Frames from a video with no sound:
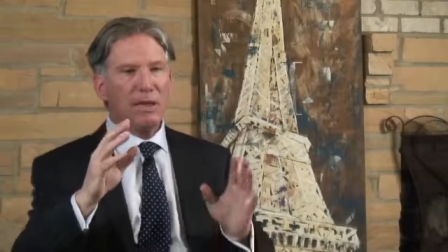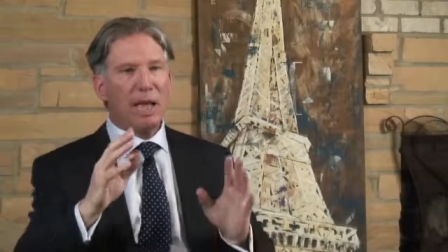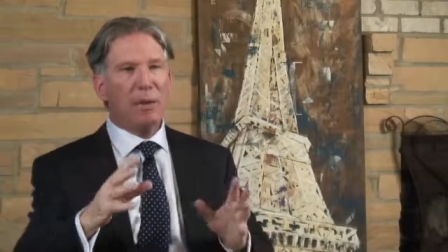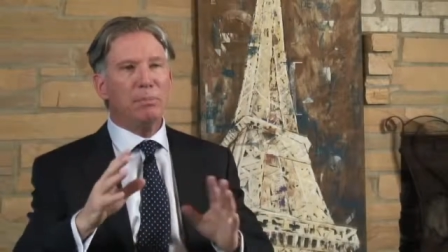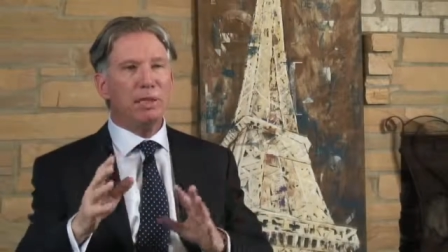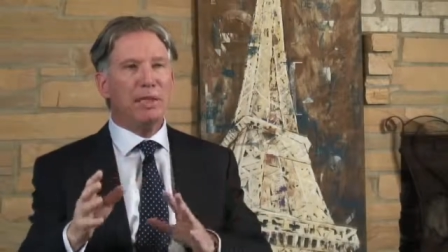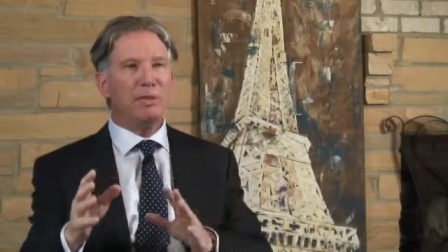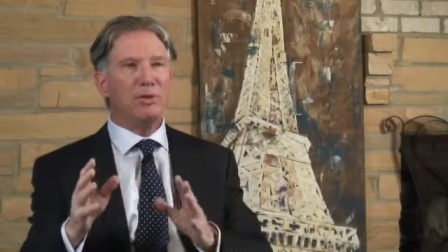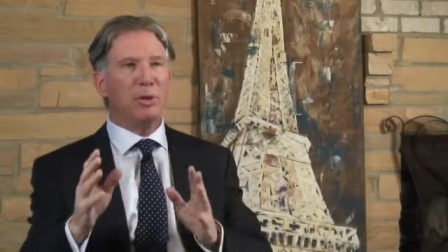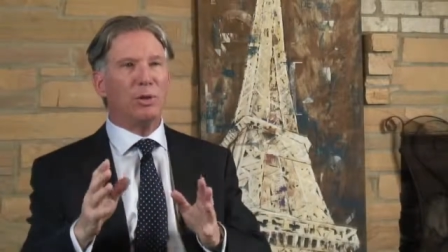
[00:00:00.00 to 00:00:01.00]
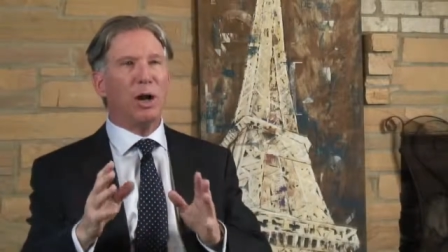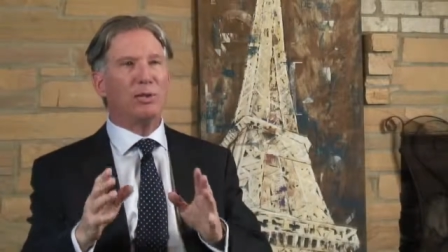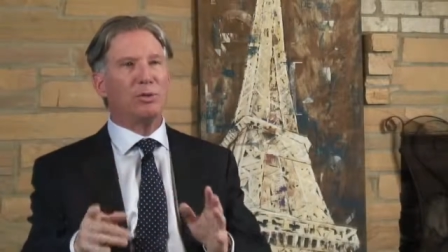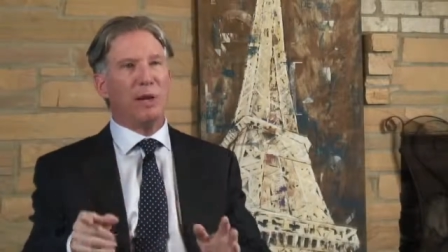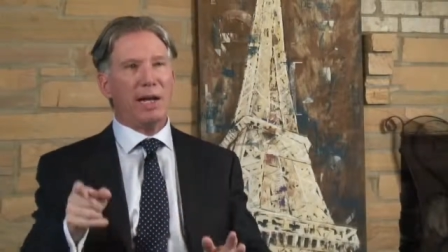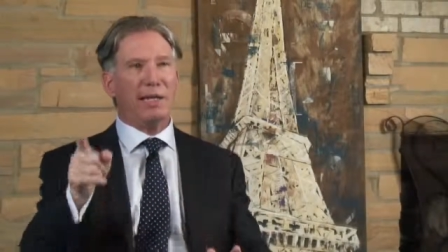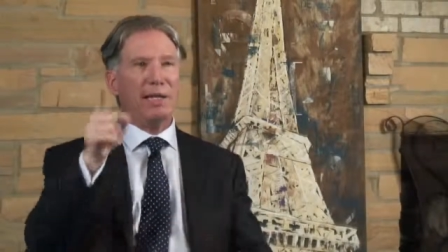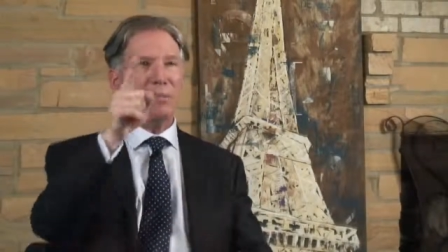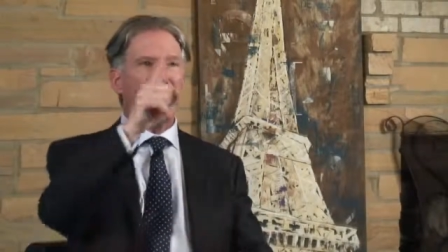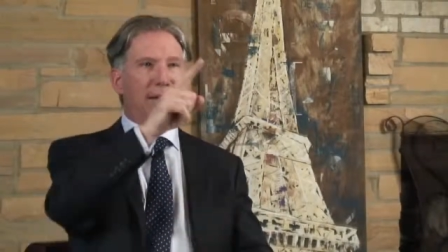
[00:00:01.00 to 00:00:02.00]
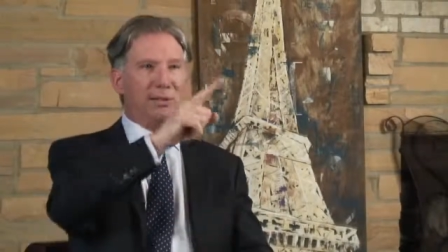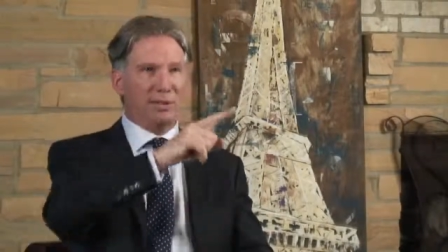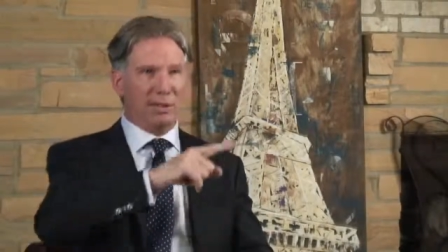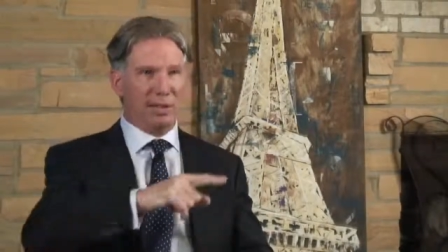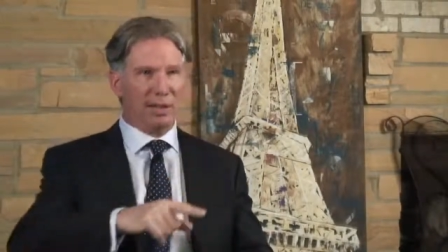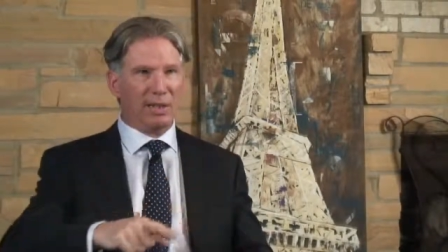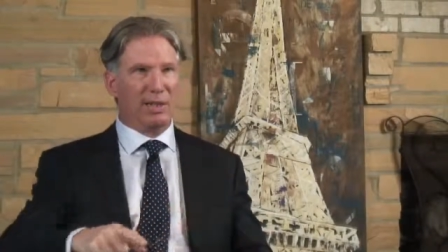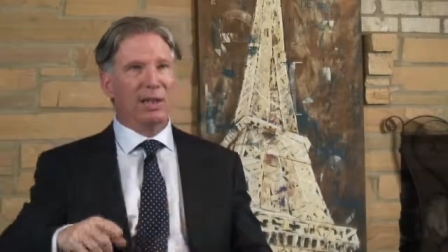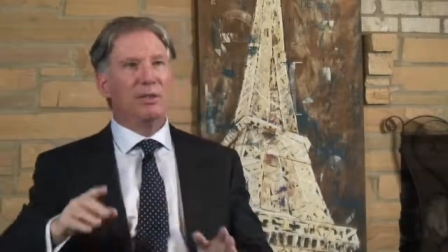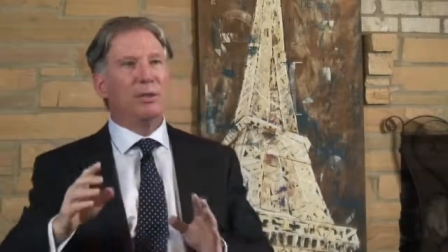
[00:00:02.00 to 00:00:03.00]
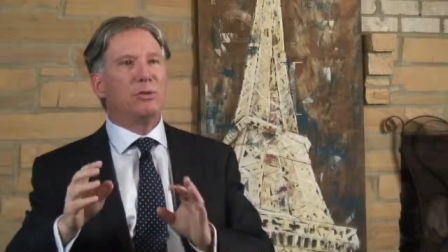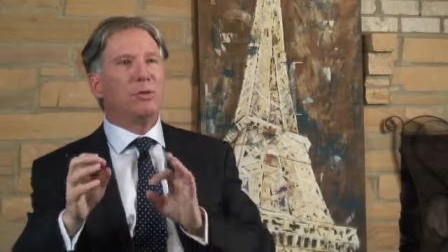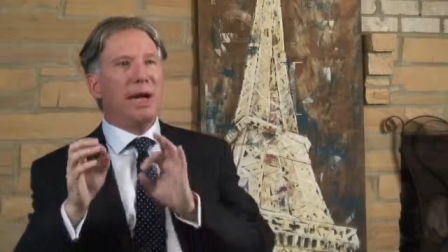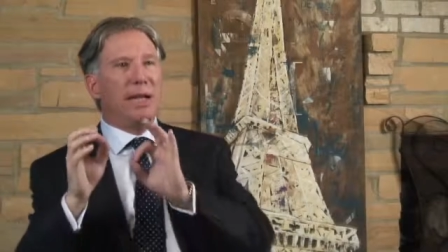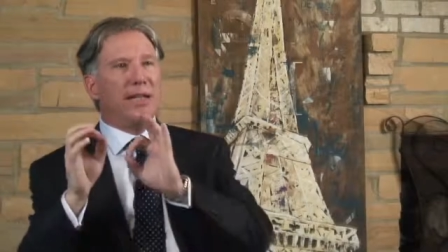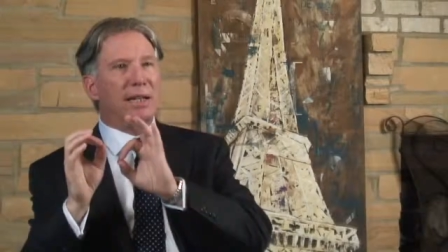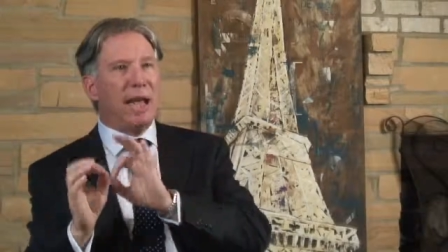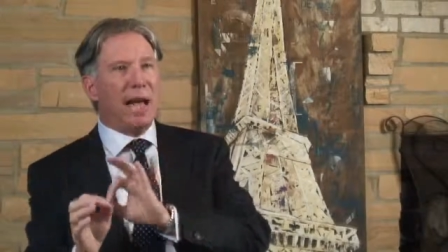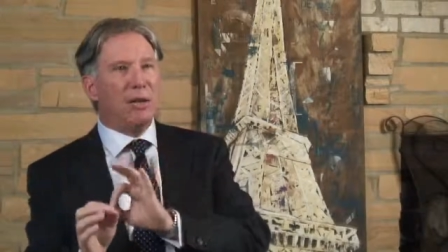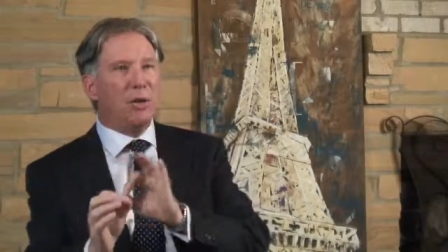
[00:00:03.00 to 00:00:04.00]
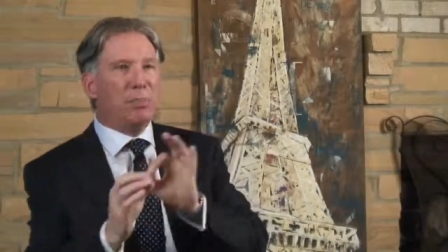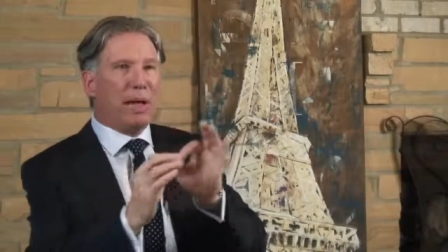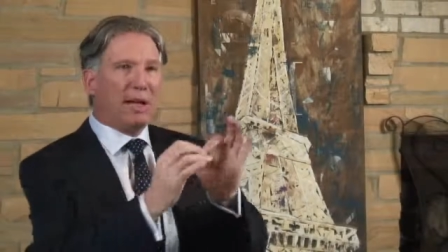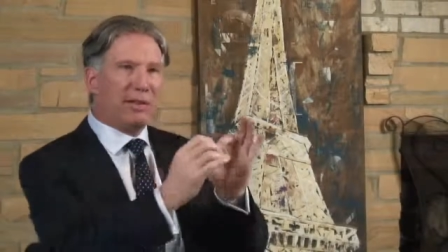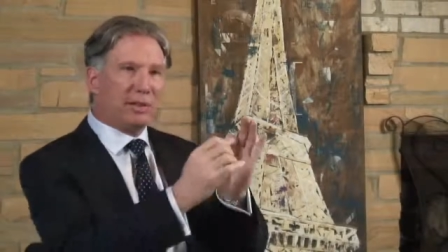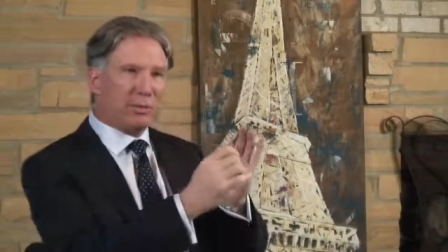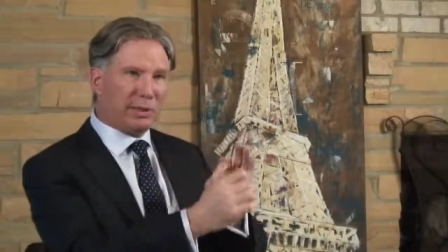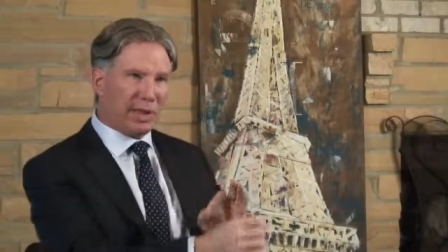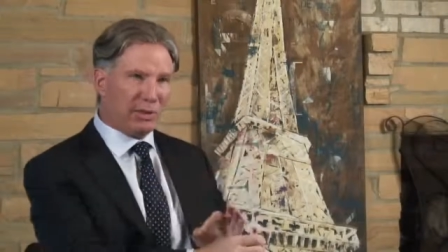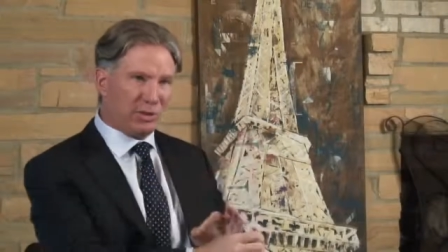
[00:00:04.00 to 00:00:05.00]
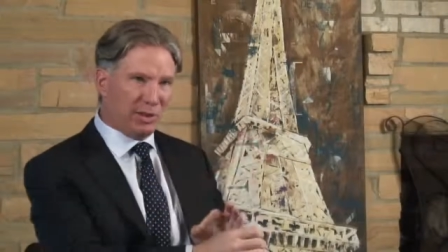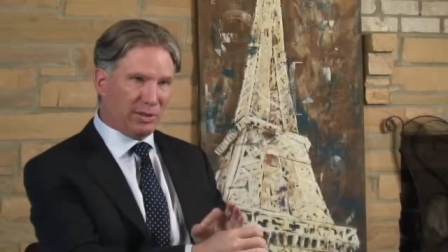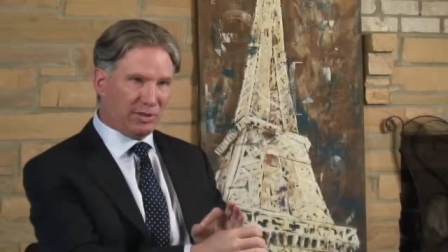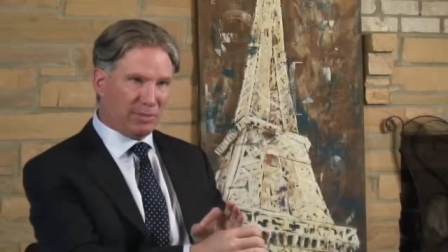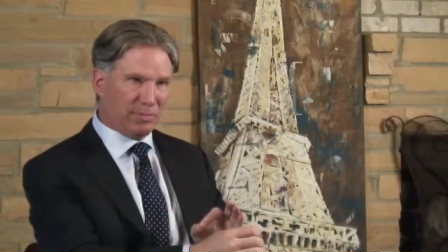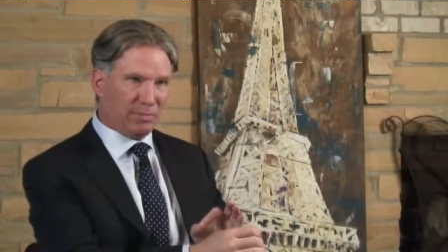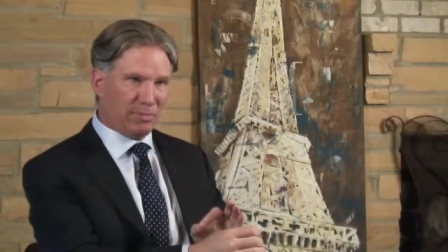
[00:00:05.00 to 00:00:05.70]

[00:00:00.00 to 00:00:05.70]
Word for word: MDs are not trained in medicine. They're trained in allopathic reductionism.